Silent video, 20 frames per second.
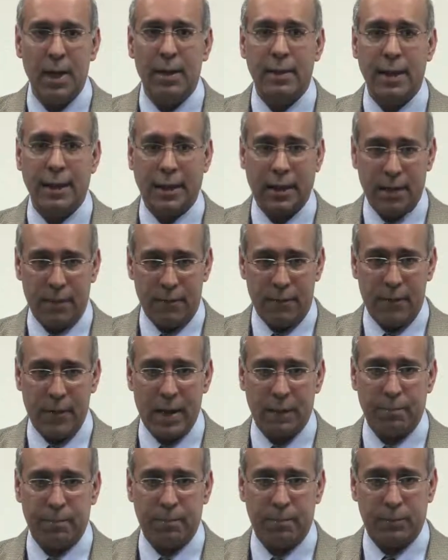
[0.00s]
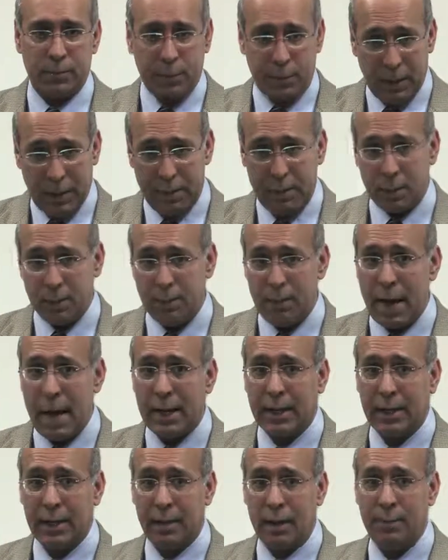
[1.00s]
that can affect people's
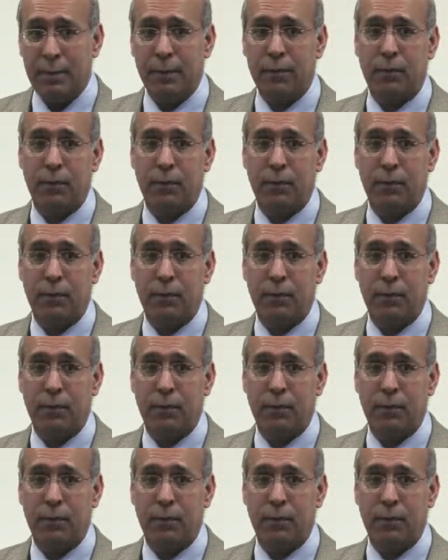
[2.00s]
macula,